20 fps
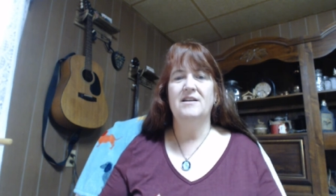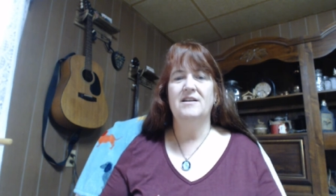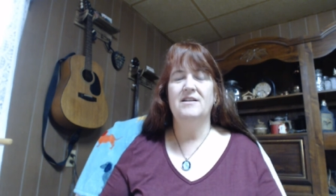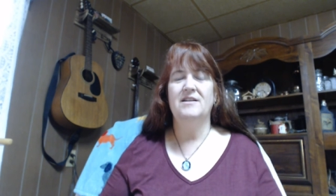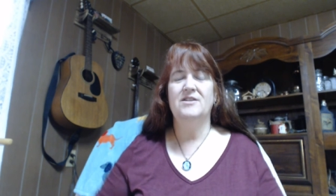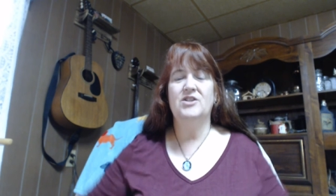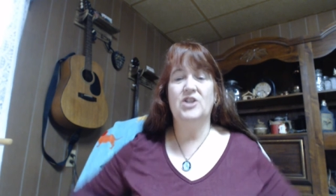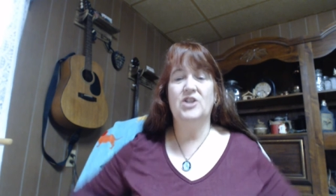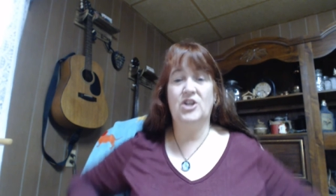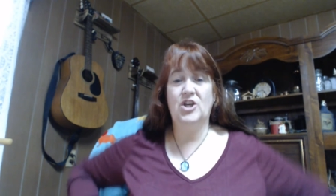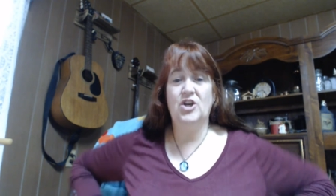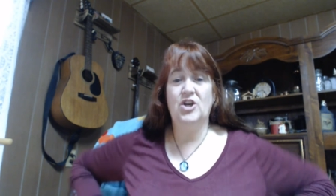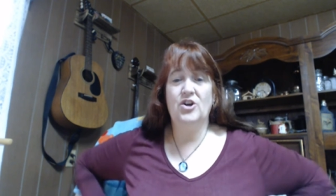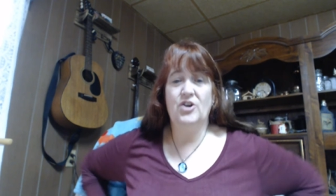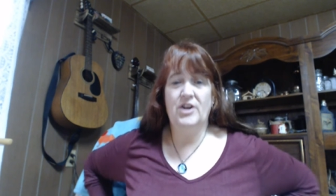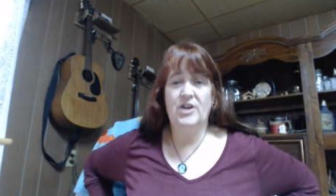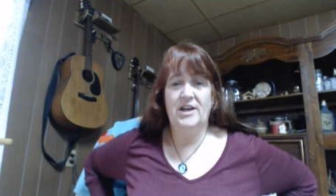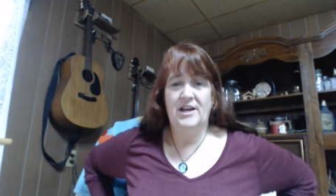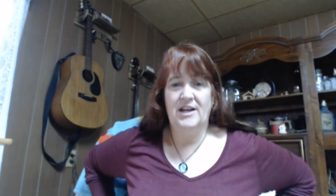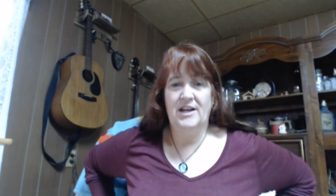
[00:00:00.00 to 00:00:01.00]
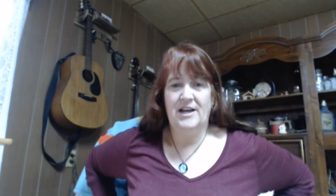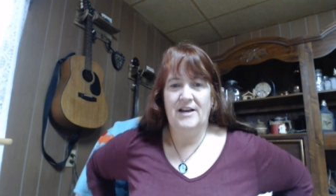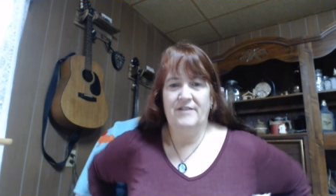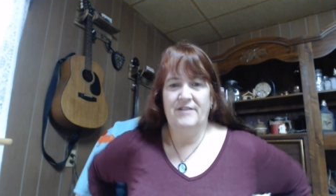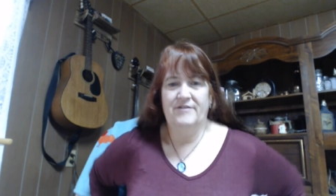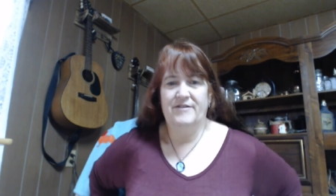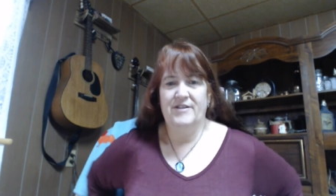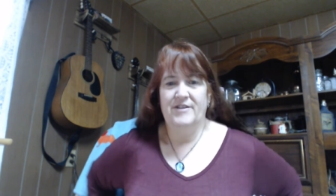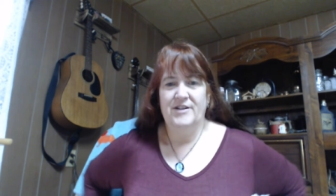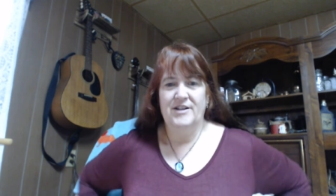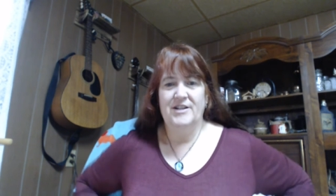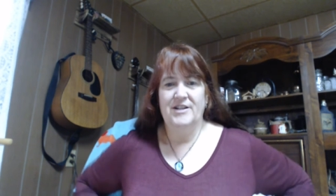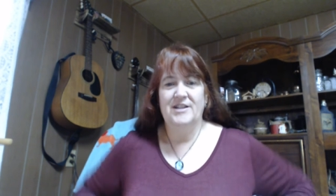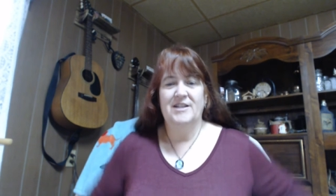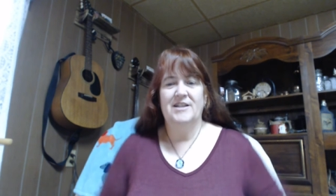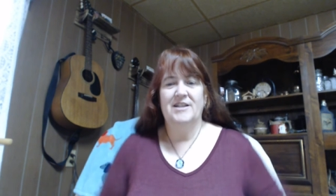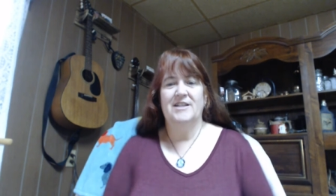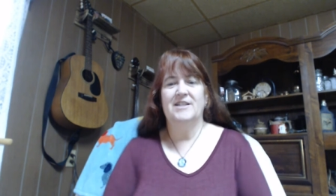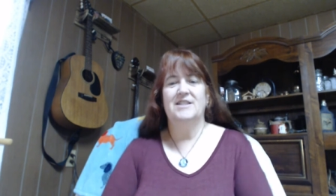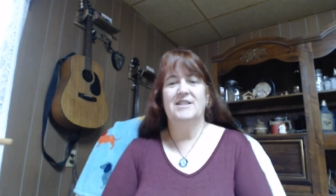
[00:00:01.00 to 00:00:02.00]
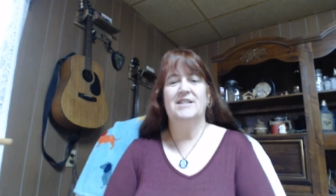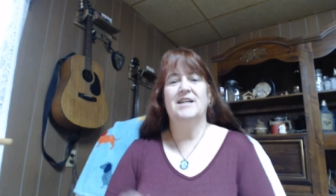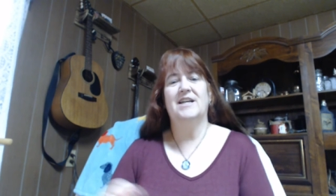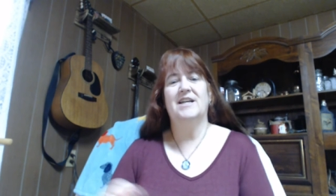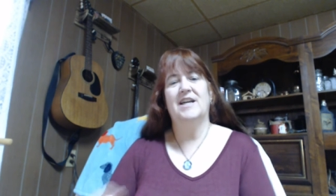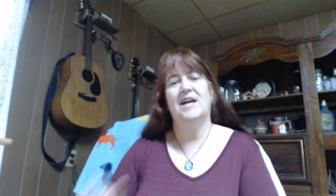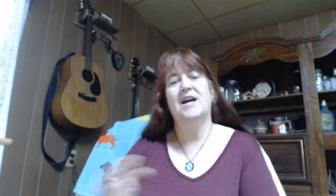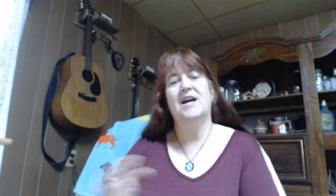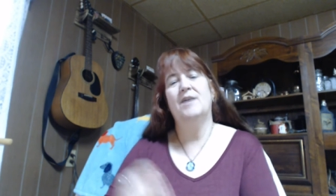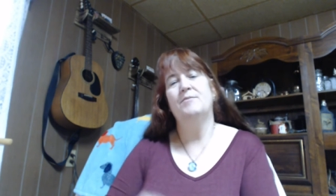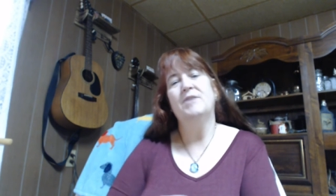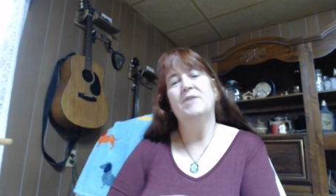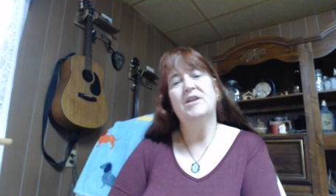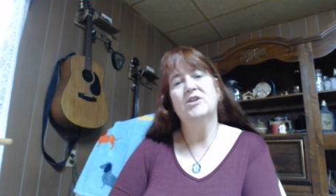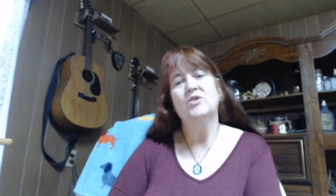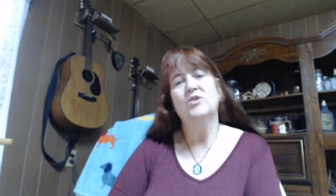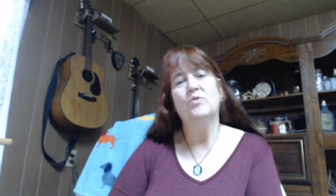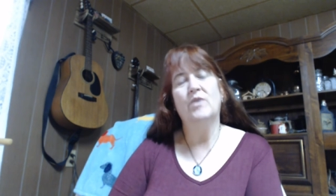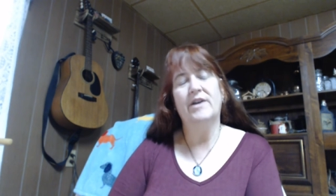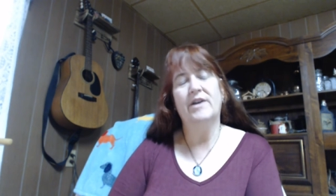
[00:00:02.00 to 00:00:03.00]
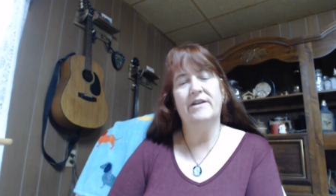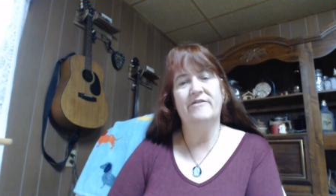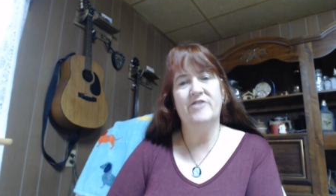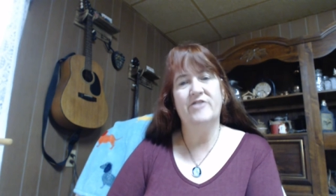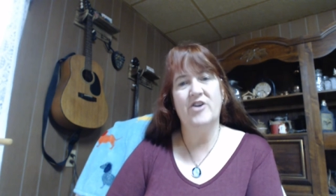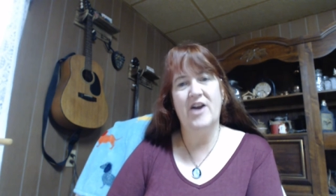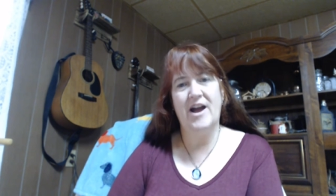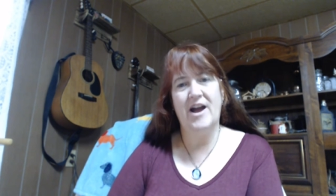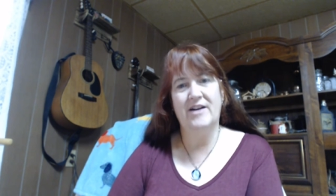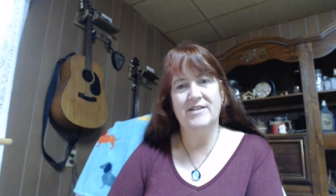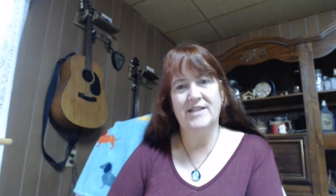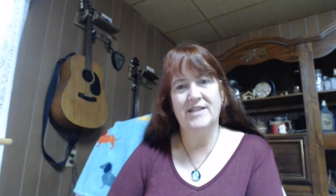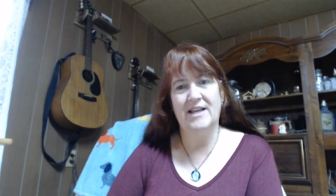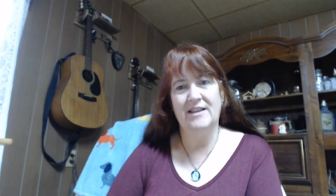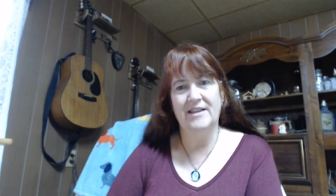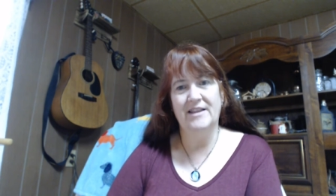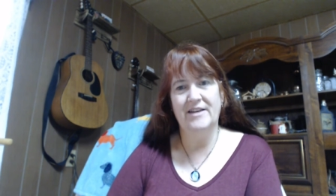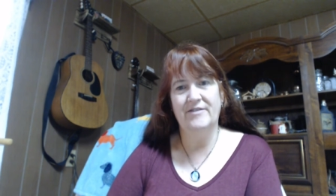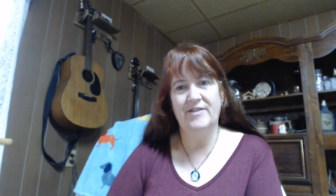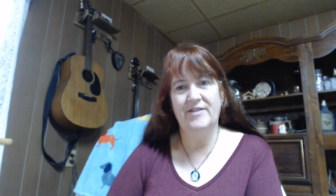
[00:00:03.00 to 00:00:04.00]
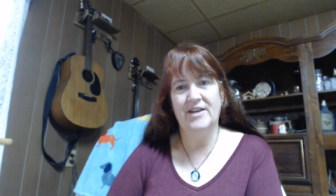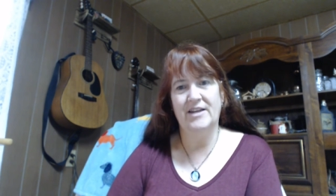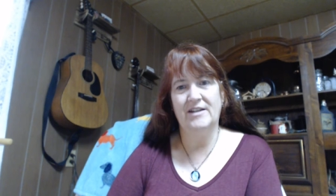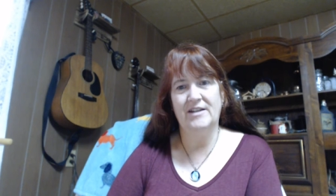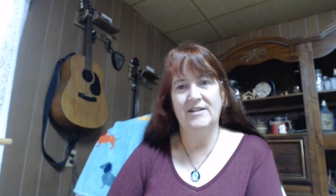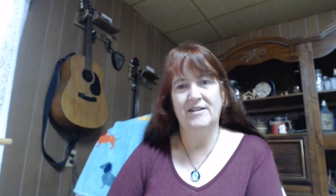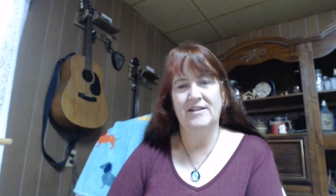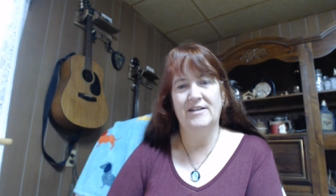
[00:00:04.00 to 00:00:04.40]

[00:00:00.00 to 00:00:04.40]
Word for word: secure enough to come into whatever house I live in